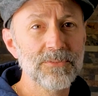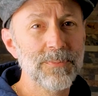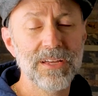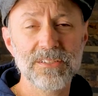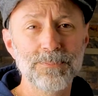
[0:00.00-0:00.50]

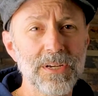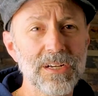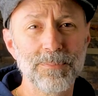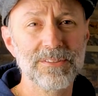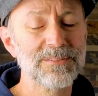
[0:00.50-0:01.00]
Man, just pick
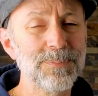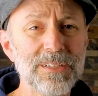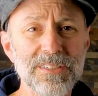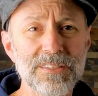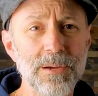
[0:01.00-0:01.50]

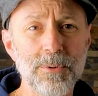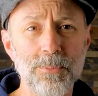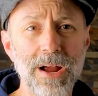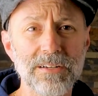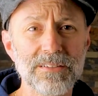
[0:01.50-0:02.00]
this up and
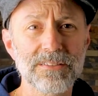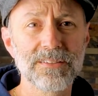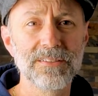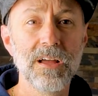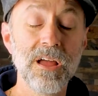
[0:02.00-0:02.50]
practice.
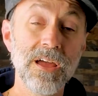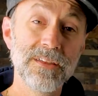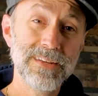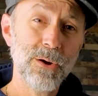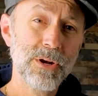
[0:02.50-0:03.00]

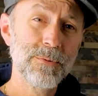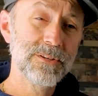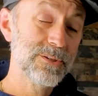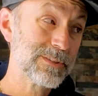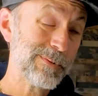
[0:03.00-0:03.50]
Now what I'm going
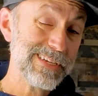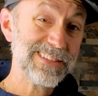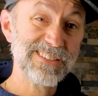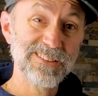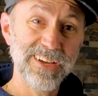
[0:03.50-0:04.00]
to do is I'm going to take
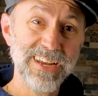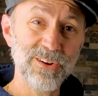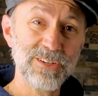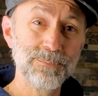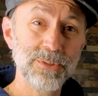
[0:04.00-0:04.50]
this light
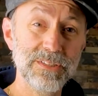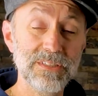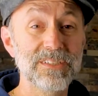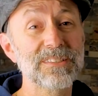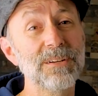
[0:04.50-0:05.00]
out completely
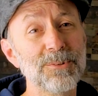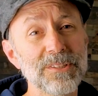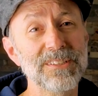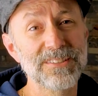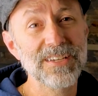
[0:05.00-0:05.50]
because I really
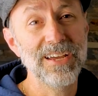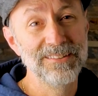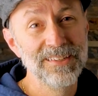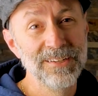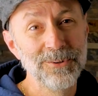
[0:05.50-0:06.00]
did say
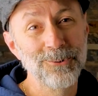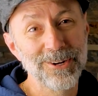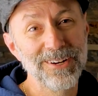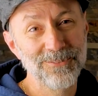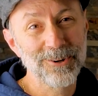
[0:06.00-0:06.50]
we're
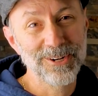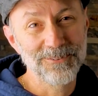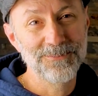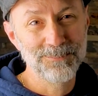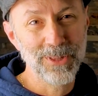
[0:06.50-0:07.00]
going to
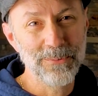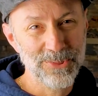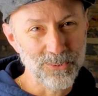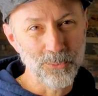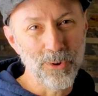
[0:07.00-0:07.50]
play with
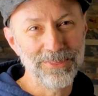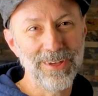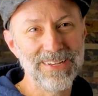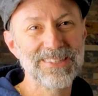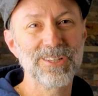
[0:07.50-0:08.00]
the one
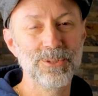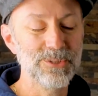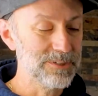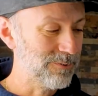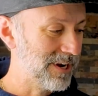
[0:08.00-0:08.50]
light
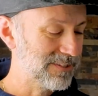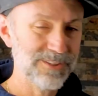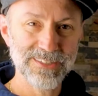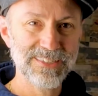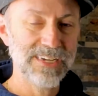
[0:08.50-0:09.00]
solution, right? So
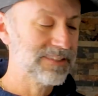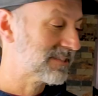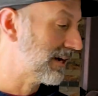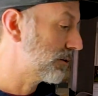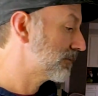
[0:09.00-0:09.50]
let's take
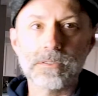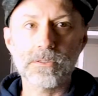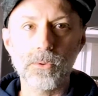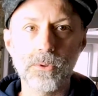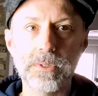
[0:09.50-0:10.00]
this out.
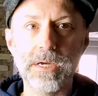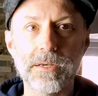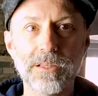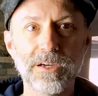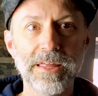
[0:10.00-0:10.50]
So what do we get?
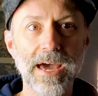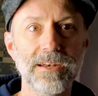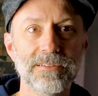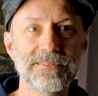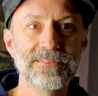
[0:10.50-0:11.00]
Look at that.
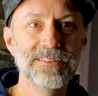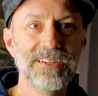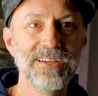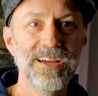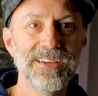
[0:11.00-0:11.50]

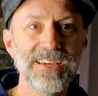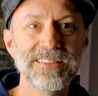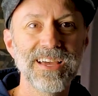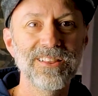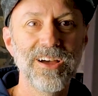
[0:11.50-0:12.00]
Take
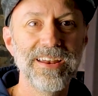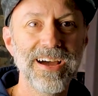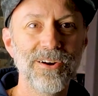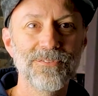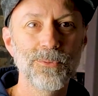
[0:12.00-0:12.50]
that light
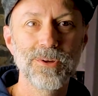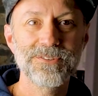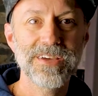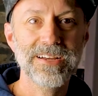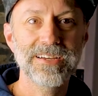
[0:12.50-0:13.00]
out for 1
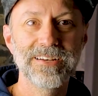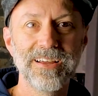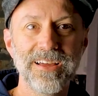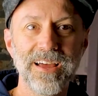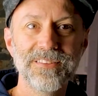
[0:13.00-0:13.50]
second.
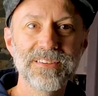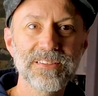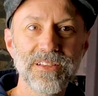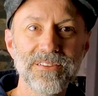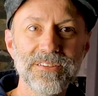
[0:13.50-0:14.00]
And this
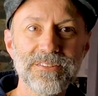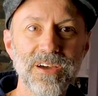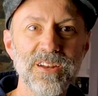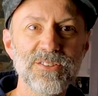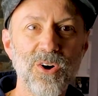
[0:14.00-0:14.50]

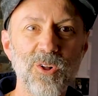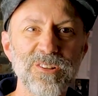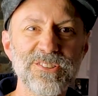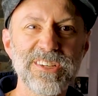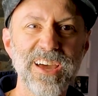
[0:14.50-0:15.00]
side is all
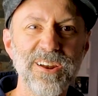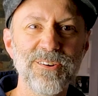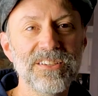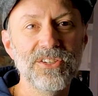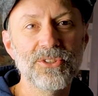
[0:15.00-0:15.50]
in shadow.
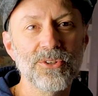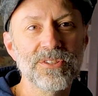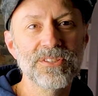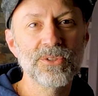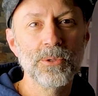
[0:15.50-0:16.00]
You turn
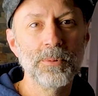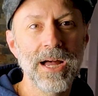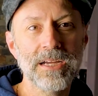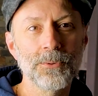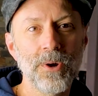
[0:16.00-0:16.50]
this into a
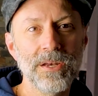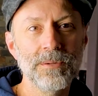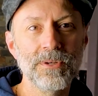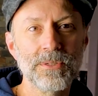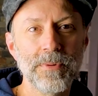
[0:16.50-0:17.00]
black and white
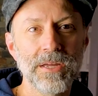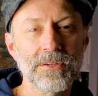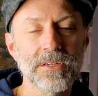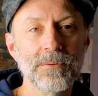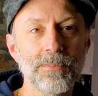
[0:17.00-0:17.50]
image, man. You're
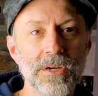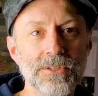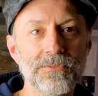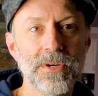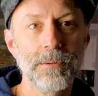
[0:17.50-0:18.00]
going to impress
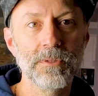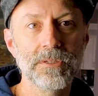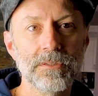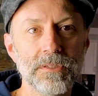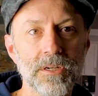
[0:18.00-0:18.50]
your family.
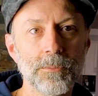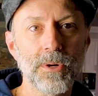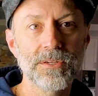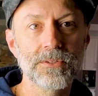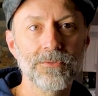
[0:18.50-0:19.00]
You're going to
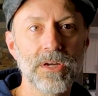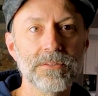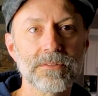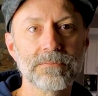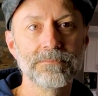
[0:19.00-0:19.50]
impress your
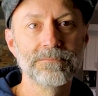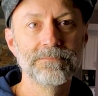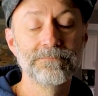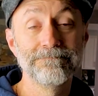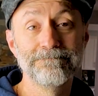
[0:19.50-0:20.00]
friends.
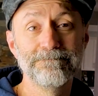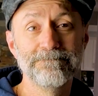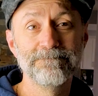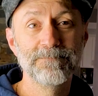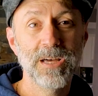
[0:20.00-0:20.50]

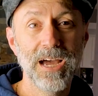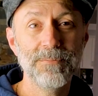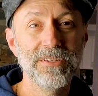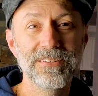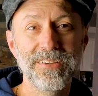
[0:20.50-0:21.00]
I
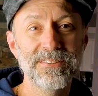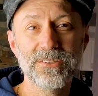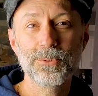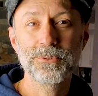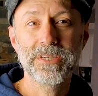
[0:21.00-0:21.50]
mean, it's a
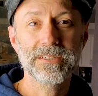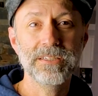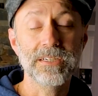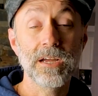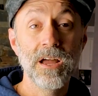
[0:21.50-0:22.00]
cool
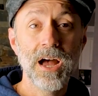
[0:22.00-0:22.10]
technique.